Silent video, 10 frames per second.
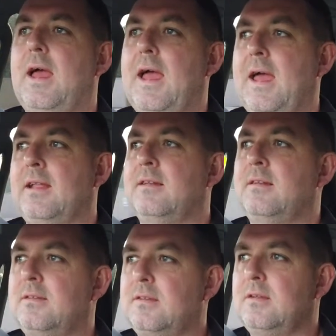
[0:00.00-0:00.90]

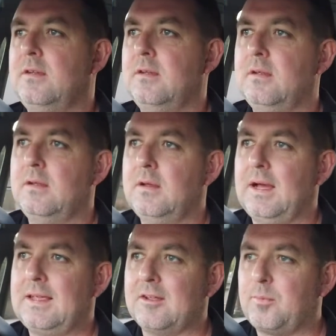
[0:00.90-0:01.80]
and
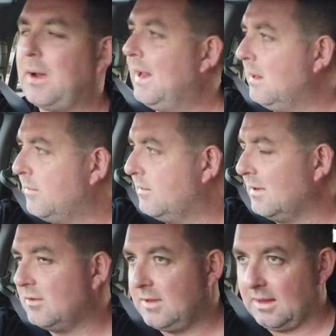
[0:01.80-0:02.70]
I guess planning for
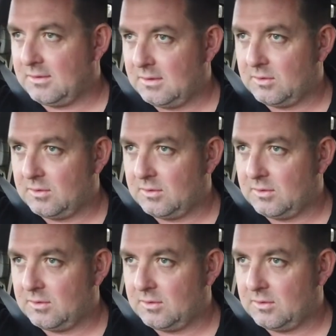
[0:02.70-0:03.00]
success.